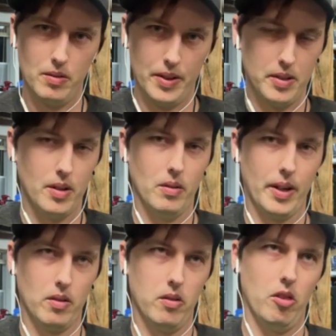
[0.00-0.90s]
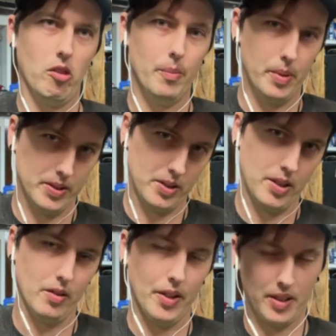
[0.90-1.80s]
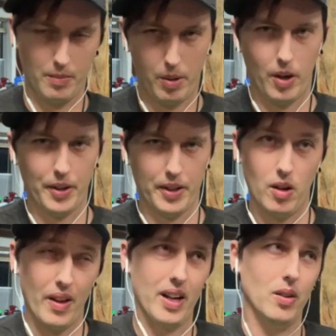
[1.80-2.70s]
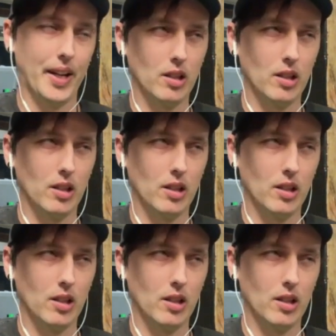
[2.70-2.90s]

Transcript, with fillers: like you know, like Limp Bizkit, Linkin Park, and all that.